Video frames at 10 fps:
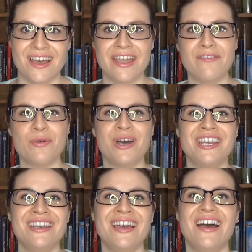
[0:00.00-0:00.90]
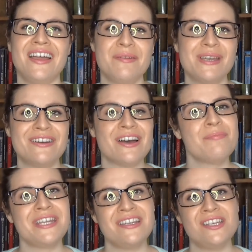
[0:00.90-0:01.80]
Hi everyone, I am here to
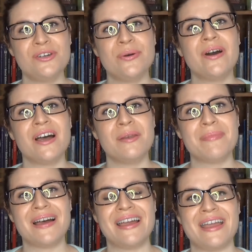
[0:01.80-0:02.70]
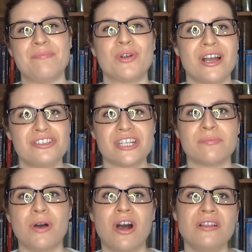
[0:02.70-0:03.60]
update you on my
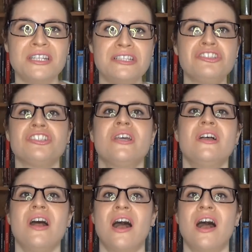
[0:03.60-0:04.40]
Project Polish.